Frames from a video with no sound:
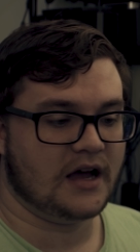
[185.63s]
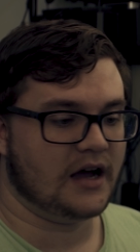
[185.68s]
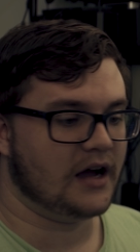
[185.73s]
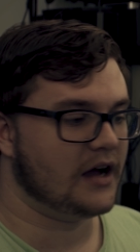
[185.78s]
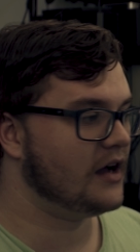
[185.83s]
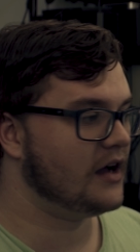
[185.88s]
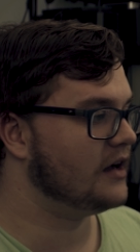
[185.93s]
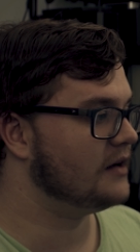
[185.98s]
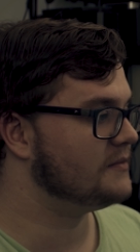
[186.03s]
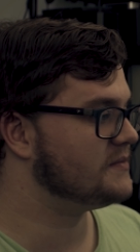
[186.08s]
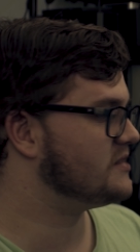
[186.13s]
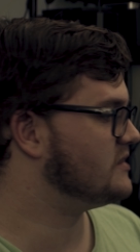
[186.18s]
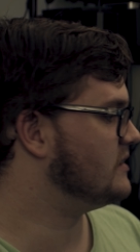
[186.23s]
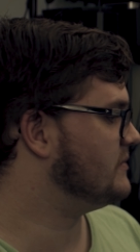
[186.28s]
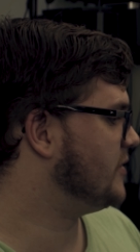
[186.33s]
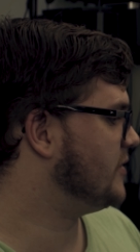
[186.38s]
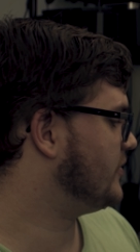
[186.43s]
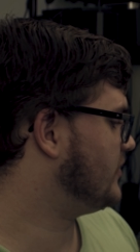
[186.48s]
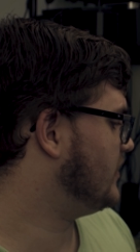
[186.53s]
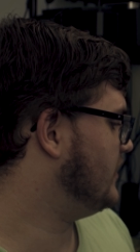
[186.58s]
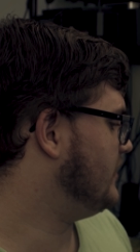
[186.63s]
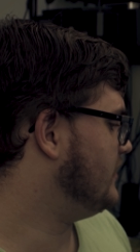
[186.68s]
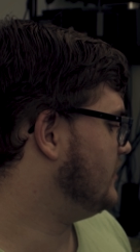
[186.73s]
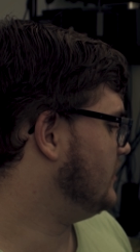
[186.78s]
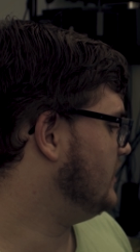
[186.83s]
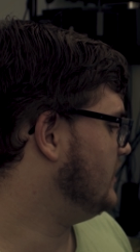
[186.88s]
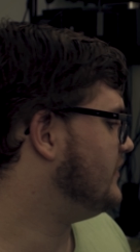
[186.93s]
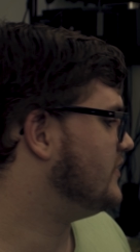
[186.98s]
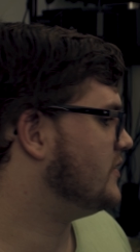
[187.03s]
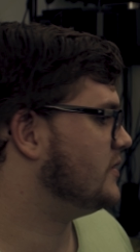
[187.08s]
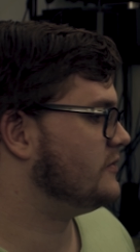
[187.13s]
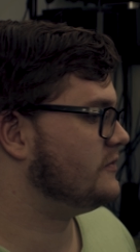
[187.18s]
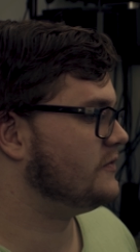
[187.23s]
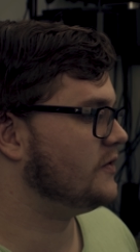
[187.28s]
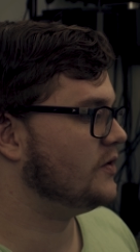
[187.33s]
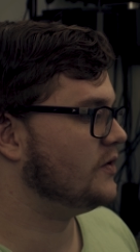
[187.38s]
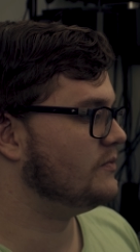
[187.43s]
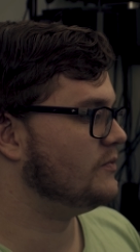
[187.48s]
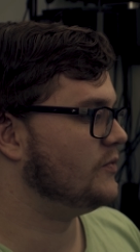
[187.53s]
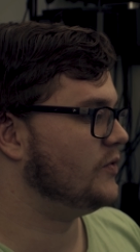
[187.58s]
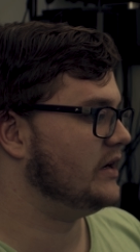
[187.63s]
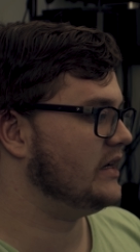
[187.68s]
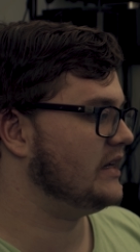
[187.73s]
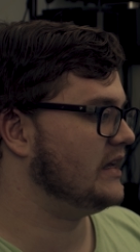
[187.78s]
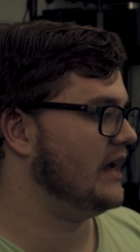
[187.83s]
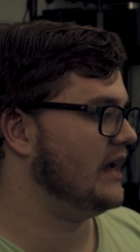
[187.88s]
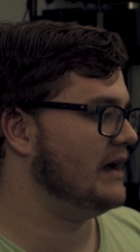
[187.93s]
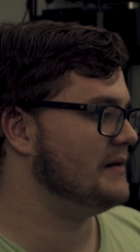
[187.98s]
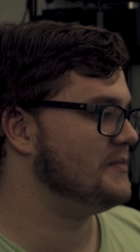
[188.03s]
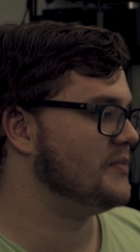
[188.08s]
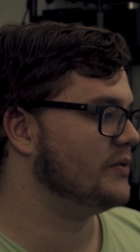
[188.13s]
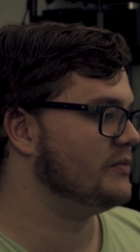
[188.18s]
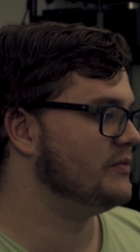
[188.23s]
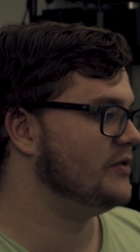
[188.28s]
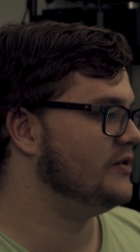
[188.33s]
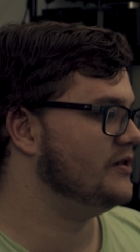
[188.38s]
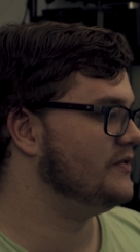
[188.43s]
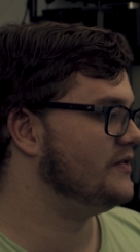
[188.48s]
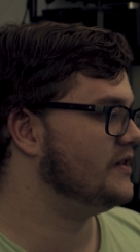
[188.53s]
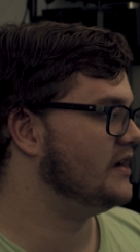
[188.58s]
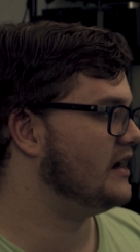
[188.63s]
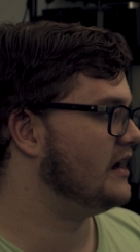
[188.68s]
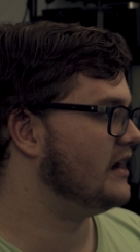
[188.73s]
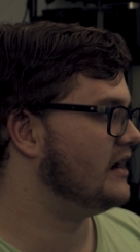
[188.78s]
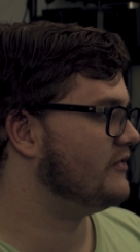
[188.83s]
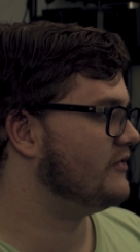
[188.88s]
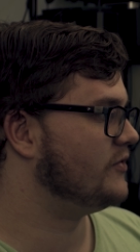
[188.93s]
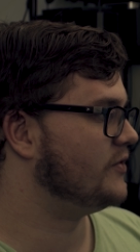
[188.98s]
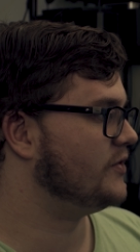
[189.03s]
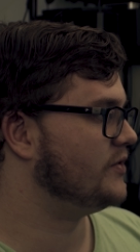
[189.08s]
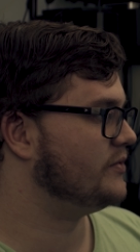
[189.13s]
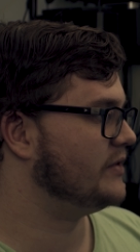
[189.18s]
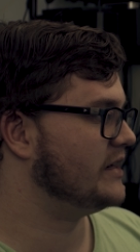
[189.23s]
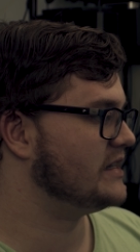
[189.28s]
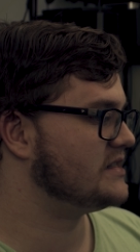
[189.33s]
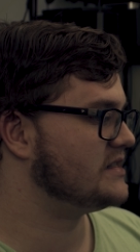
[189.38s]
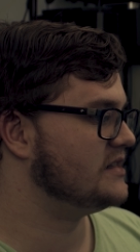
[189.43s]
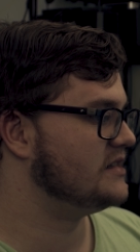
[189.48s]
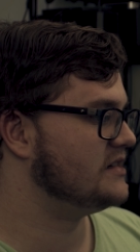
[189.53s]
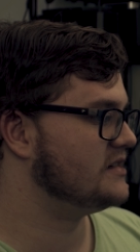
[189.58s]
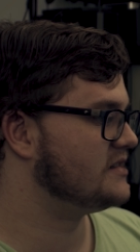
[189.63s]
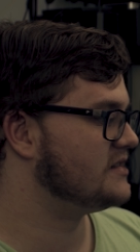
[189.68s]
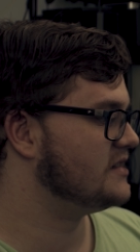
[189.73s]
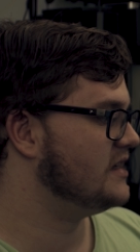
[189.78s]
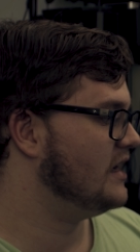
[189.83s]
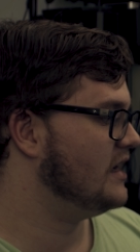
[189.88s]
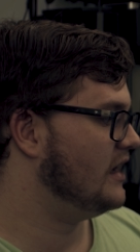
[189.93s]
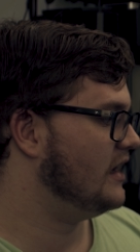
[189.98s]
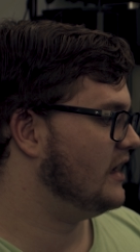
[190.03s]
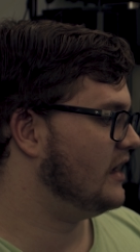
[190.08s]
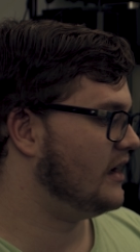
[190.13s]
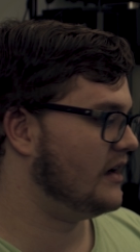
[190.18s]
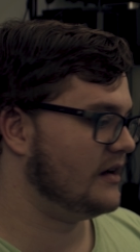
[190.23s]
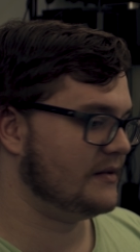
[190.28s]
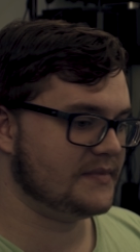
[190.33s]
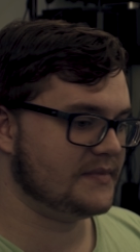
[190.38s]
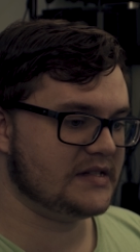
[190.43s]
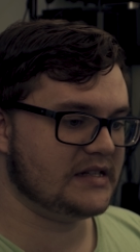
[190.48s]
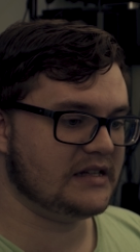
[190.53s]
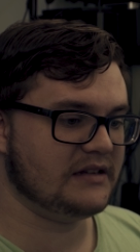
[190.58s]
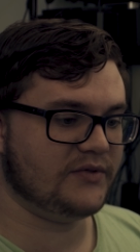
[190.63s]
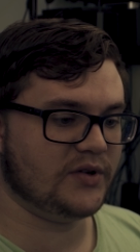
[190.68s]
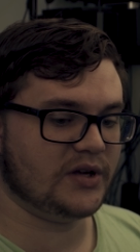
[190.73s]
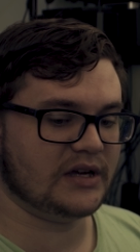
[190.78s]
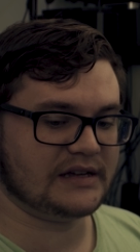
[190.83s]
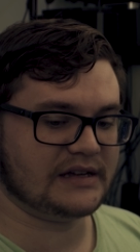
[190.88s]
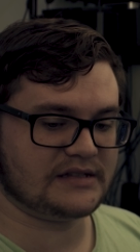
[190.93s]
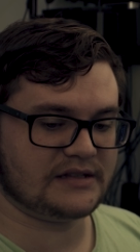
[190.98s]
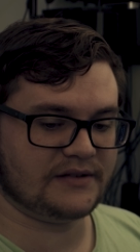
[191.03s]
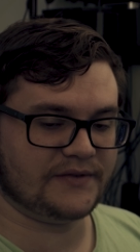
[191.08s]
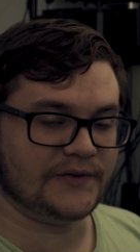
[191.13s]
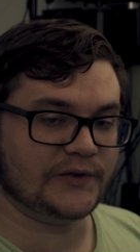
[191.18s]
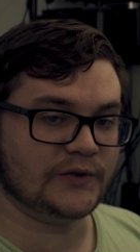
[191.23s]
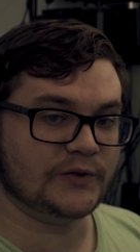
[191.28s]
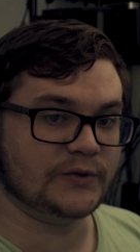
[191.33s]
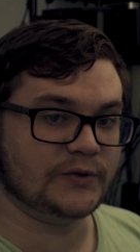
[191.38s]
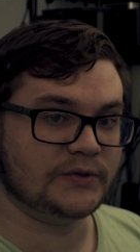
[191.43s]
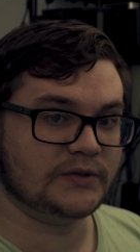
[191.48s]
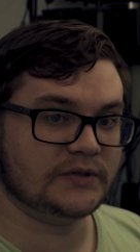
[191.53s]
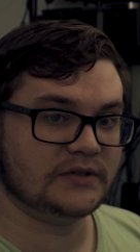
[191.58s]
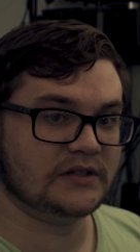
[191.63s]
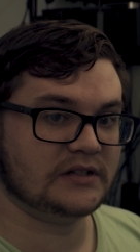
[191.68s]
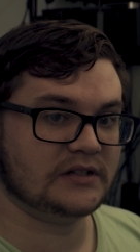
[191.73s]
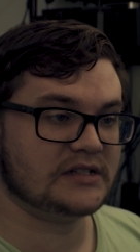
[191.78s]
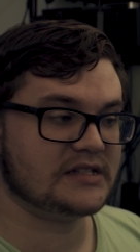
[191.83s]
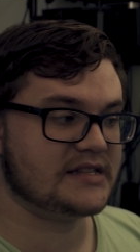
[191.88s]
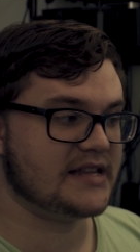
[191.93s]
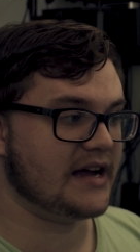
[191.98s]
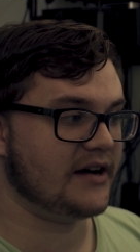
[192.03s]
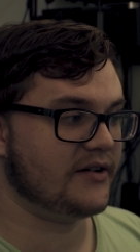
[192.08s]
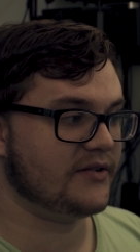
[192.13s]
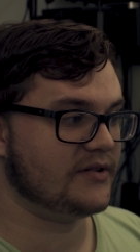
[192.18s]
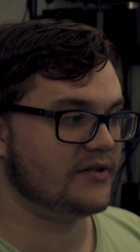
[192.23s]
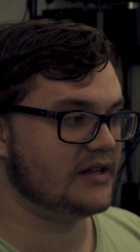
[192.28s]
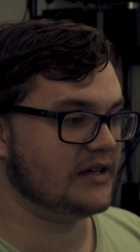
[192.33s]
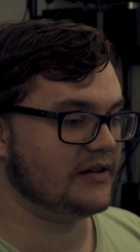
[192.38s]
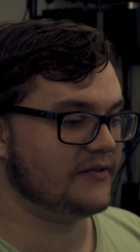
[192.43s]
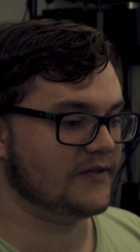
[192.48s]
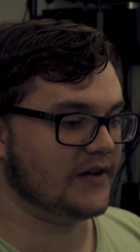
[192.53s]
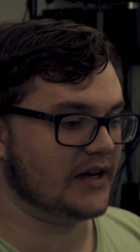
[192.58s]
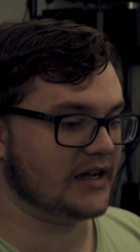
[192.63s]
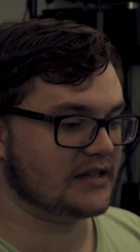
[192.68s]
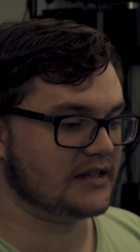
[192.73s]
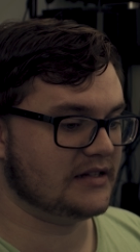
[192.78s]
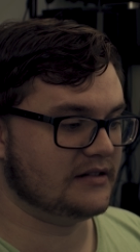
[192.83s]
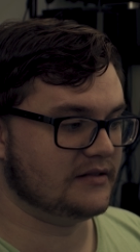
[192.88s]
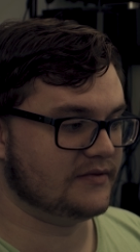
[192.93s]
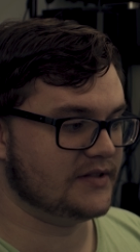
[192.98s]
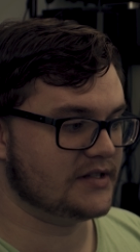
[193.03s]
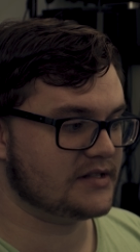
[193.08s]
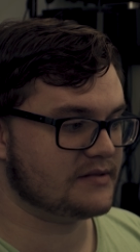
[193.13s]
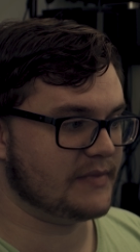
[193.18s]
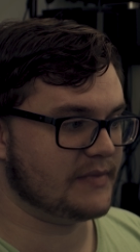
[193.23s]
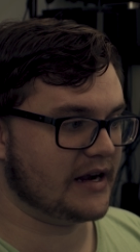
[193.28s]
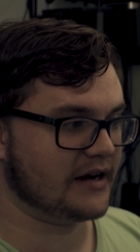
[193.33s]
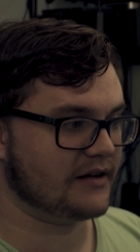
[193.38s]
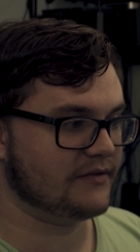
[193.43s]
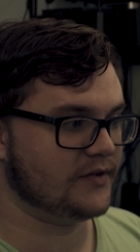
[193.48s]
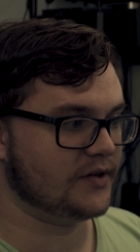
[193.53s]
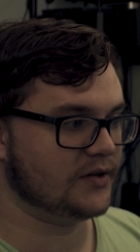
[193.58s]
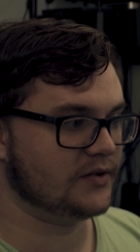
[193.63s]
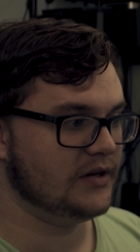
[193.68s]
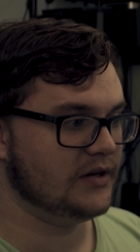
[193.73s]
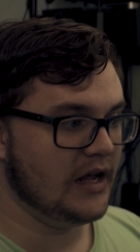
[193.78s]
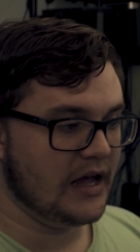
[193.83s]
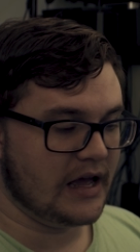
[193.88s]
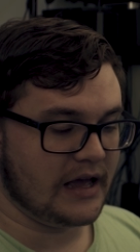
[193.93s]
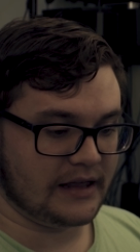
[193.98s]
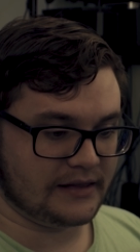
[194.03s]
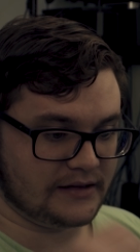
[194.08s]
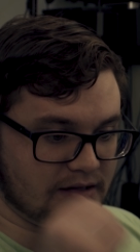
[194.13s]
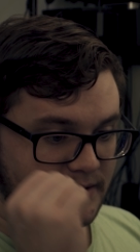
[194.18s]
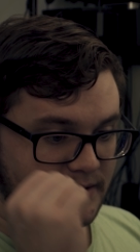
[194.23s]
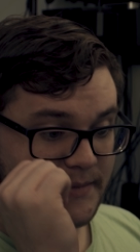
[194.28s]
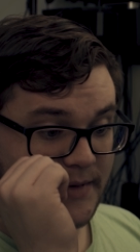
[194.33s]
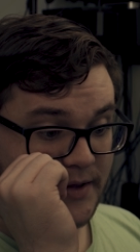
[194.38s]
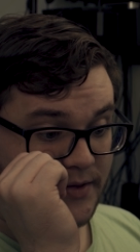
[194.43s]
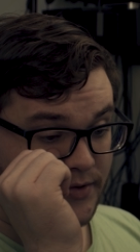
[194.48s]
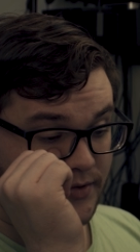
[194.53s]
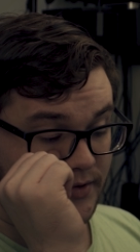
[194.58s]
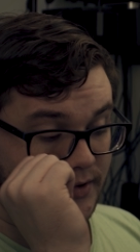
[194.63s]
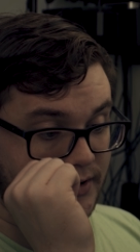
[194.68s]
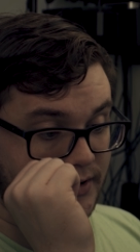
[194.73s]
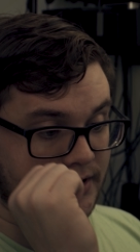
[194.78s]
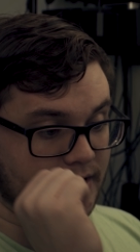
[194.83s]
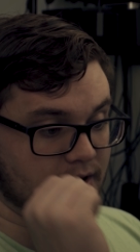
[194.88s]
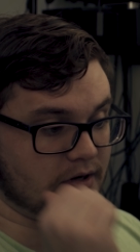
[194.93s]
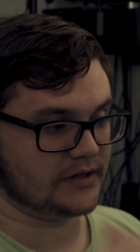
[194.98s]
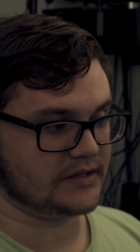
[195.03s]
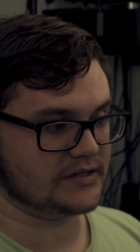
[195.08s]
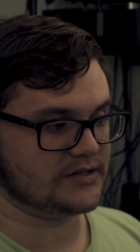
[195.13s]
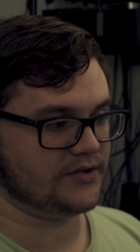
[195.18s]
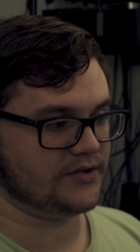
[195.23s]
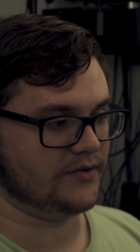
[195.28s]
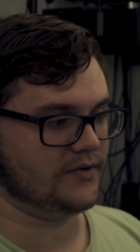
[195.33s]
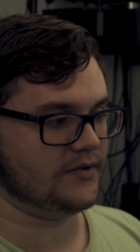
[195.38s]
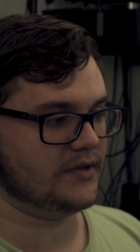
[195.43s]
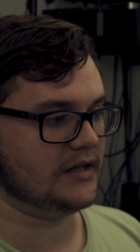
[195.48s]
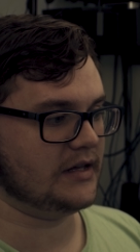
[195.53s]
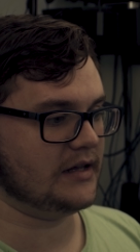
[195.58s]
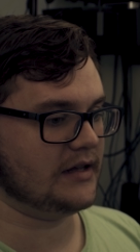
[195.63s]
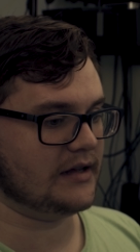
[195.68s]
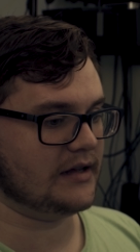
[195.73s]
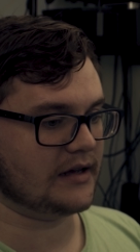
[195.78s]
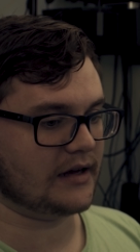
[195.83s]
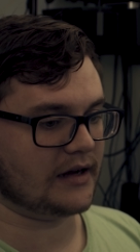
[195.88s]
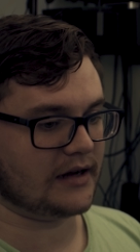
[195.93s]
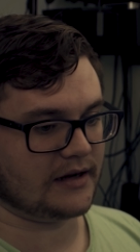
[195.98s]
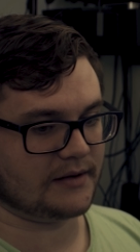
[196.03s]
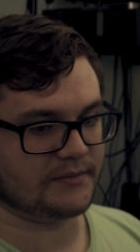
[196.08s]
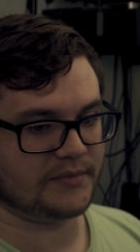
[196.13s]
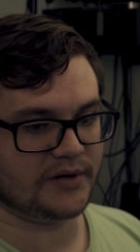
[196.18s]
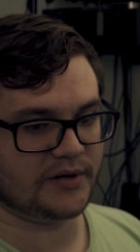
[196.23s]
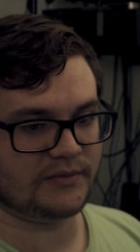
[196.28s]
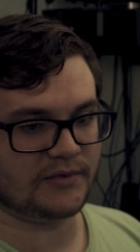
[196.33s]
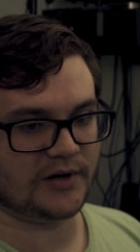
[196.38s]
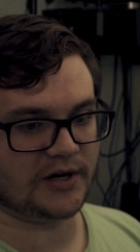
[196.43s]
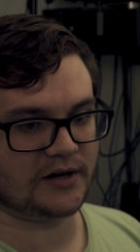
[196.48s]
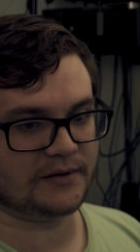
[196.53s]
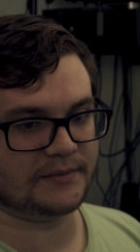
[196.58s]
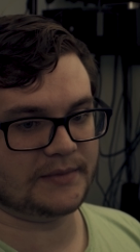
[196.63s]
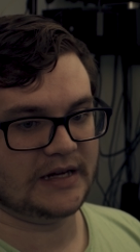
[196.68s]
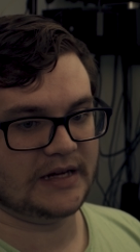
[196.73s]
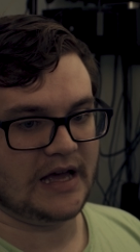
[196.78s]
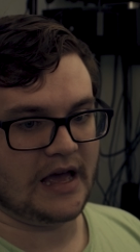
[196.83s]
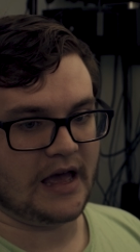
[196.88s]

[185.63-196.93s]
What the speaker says: So I'm going to leave the foam wind cap removed for the rest of this to give you guys the full sound effect of this microphone. And then I'm going to throw it onto the boom arm